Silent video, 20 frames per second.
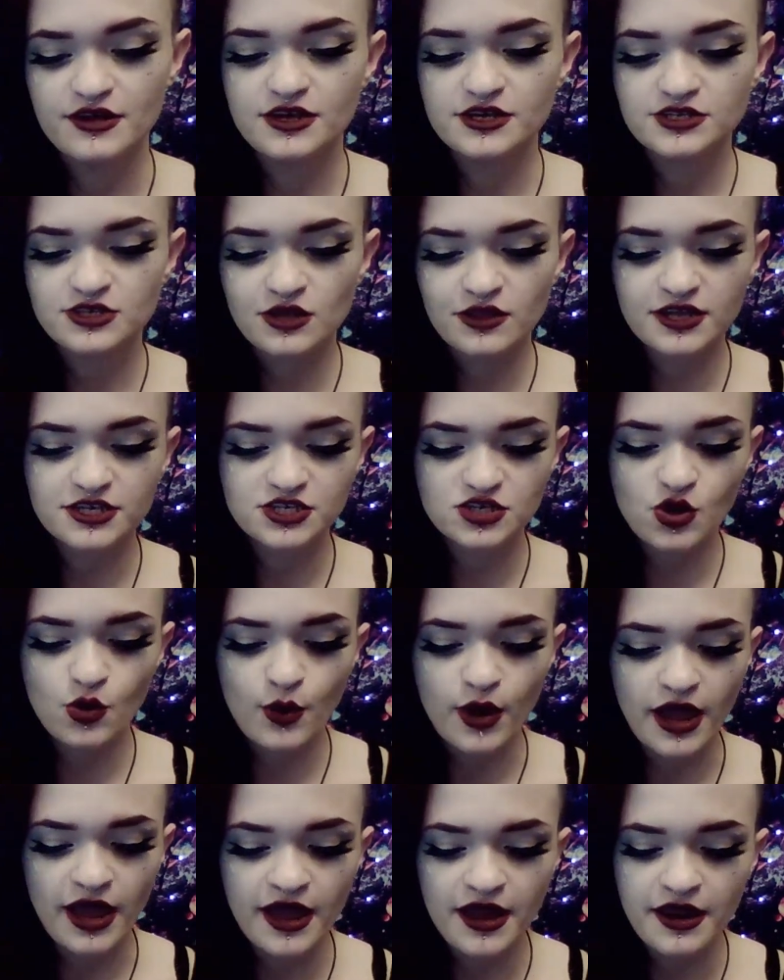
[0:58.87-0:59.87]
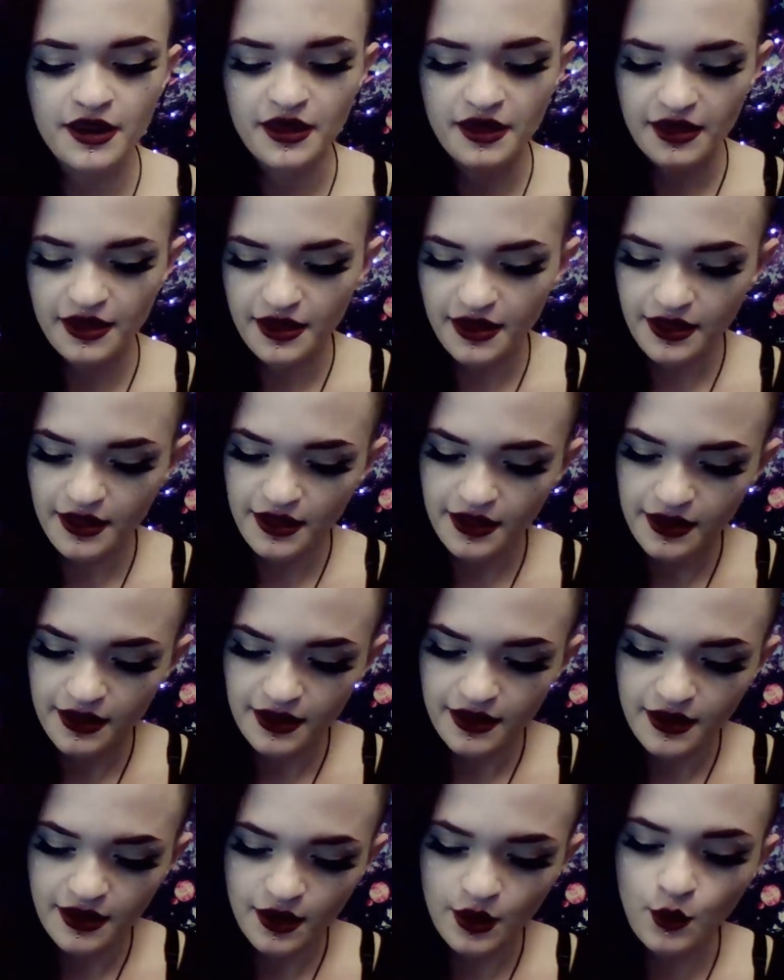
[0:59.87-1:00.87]
So let's go ahead,
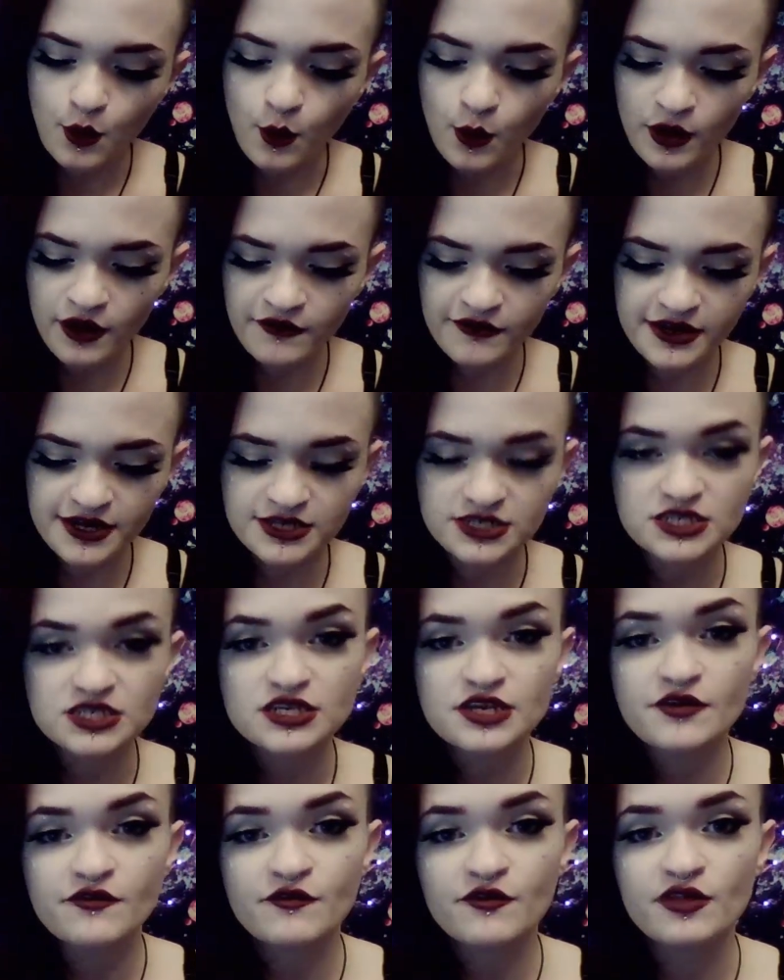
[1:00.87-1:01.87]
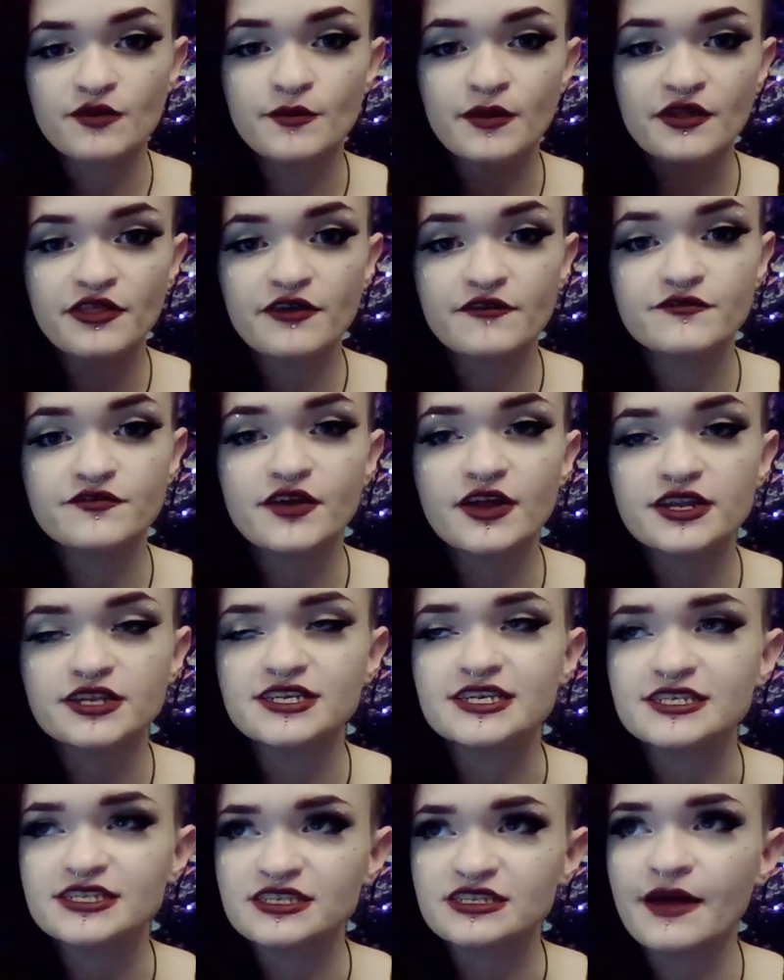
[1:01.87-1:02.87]
Aquarius, for the month of
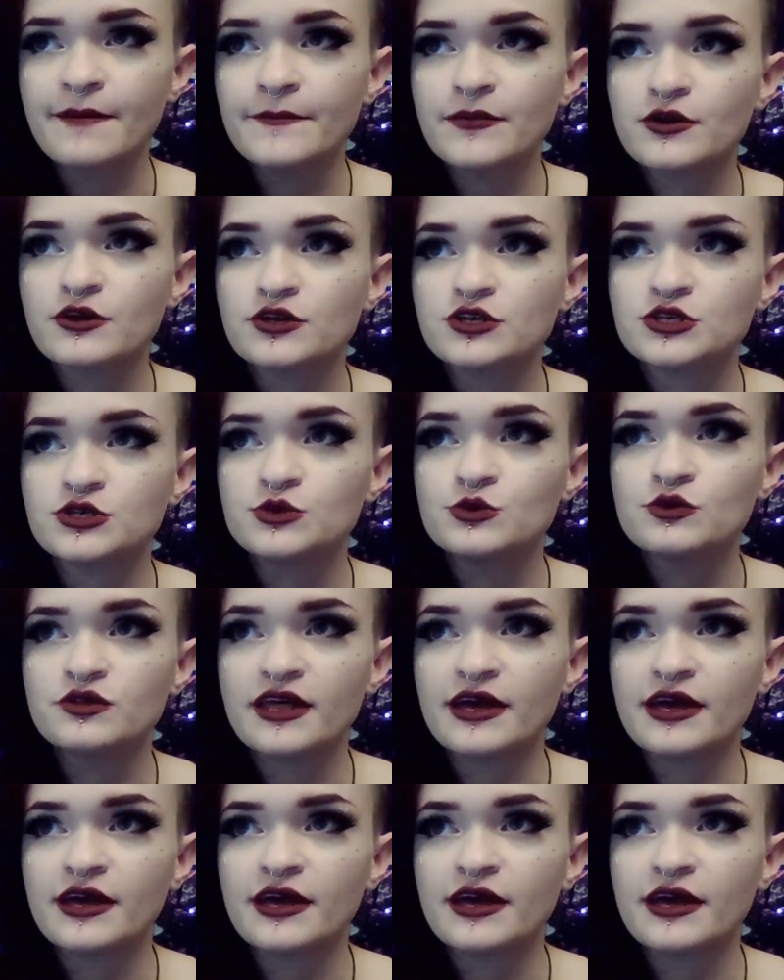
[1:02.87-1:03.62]
December two